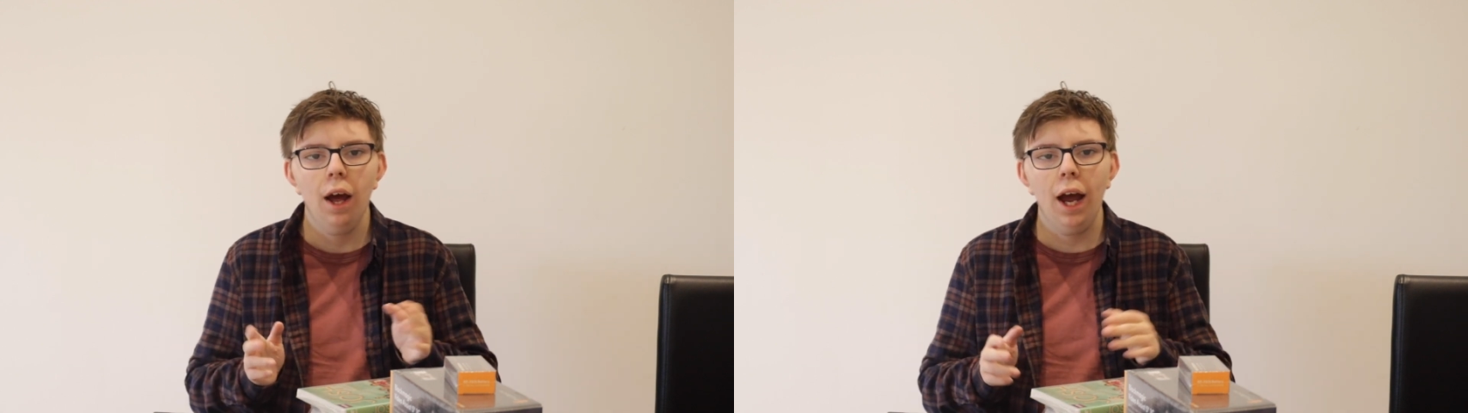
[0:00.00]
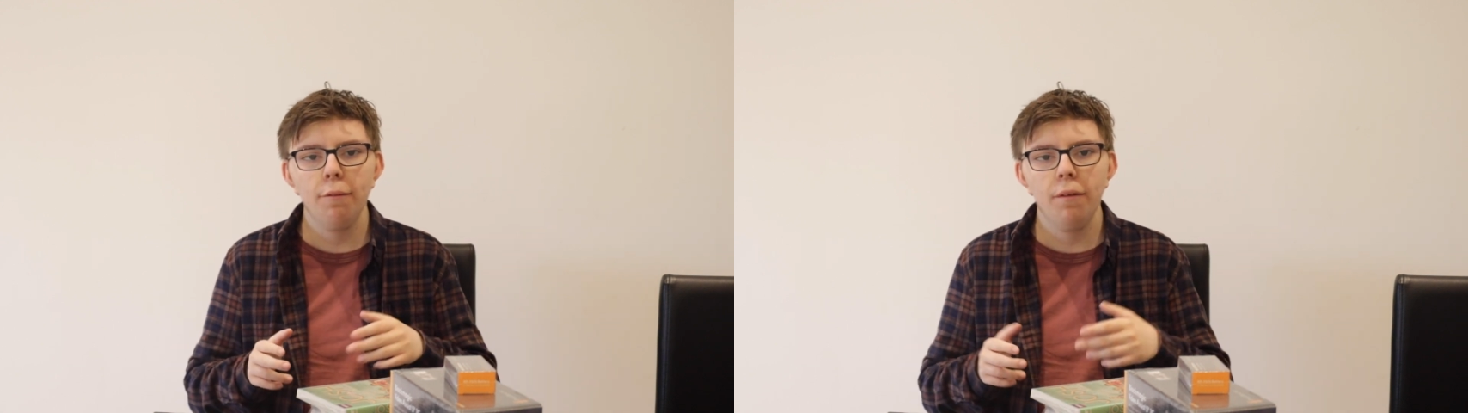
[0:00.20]

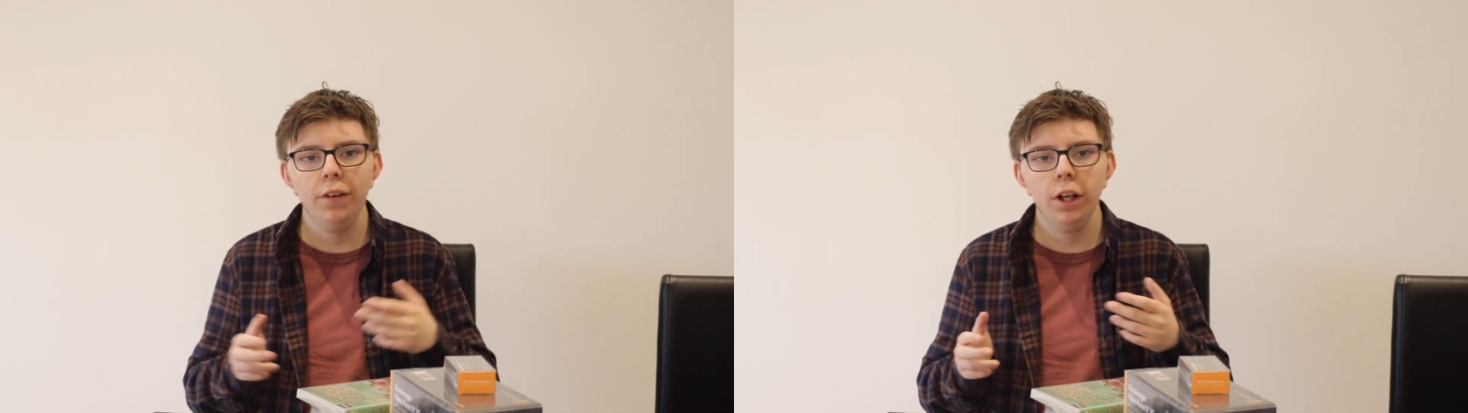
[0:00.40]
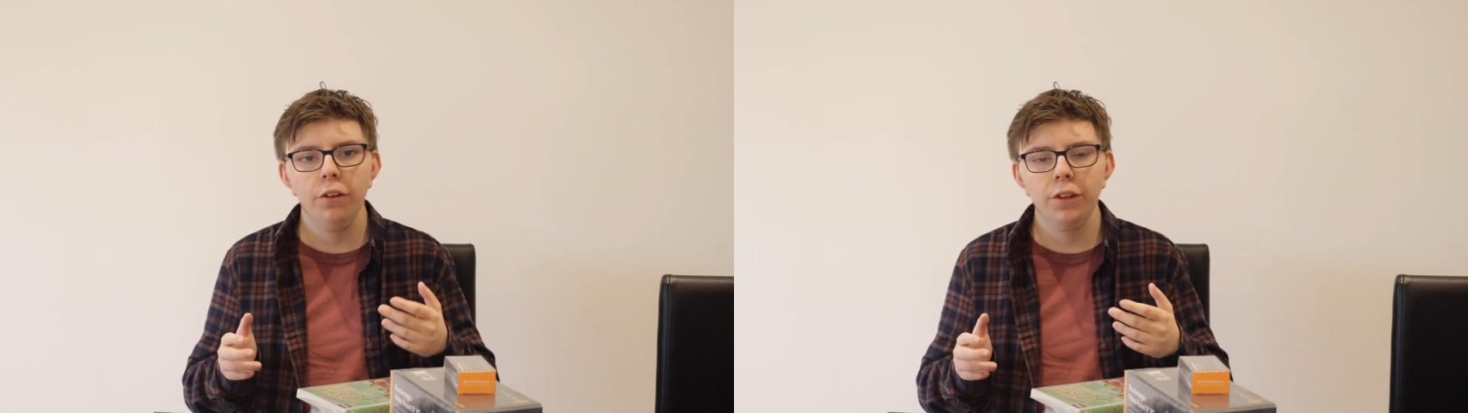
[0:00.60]
how my
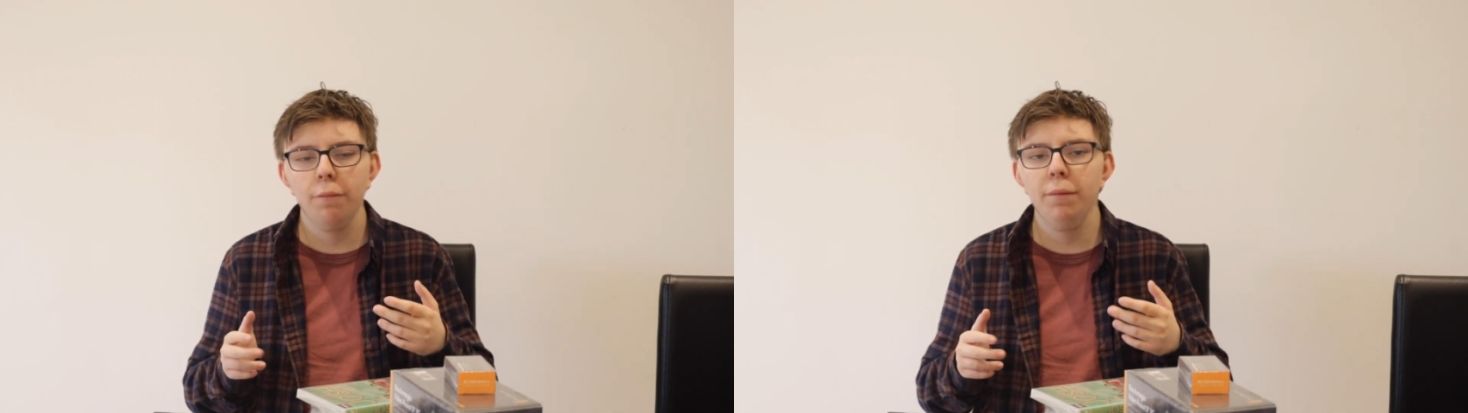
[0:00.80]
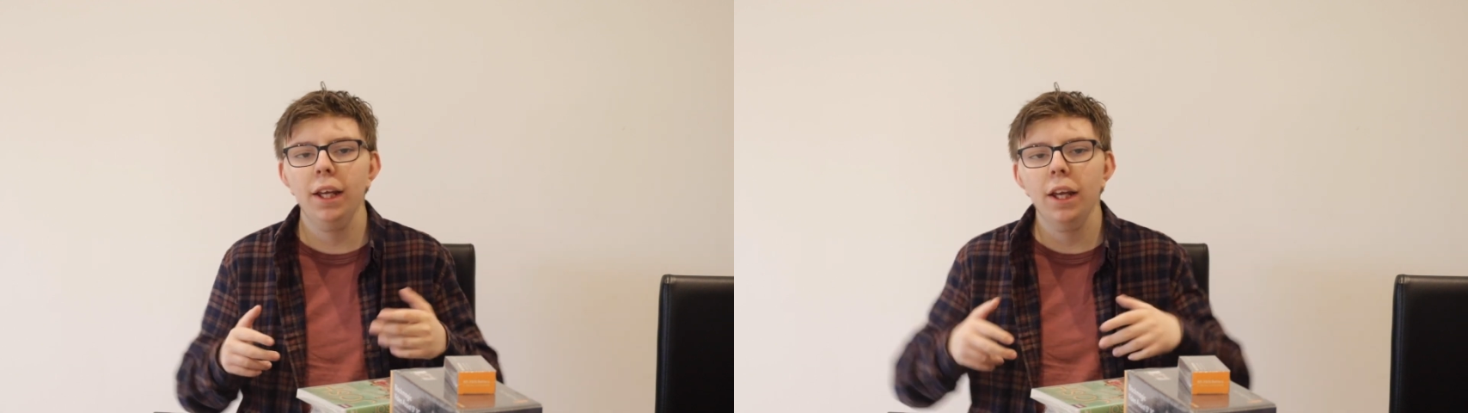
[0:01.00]
videos
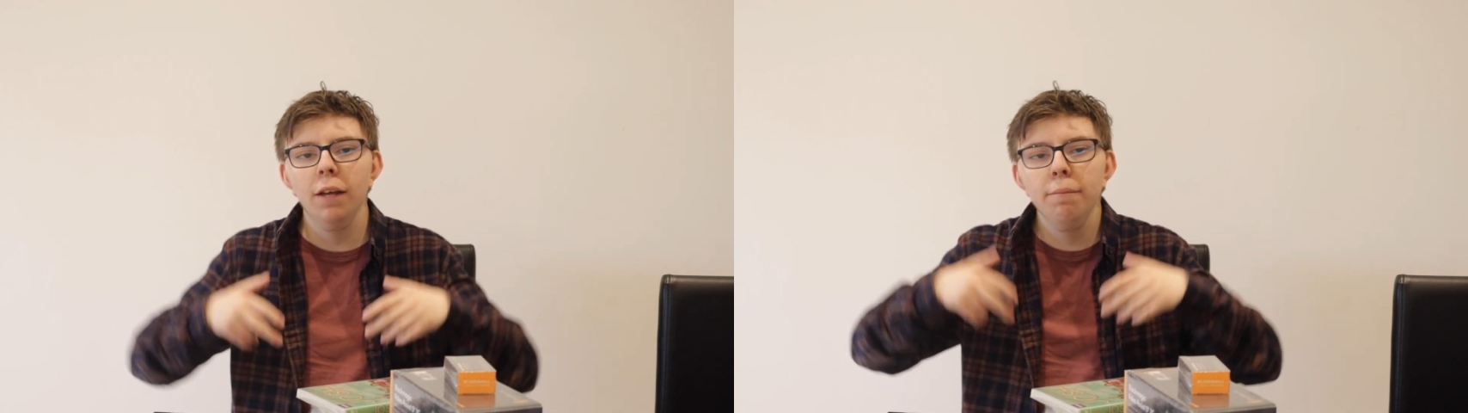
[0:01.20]
can be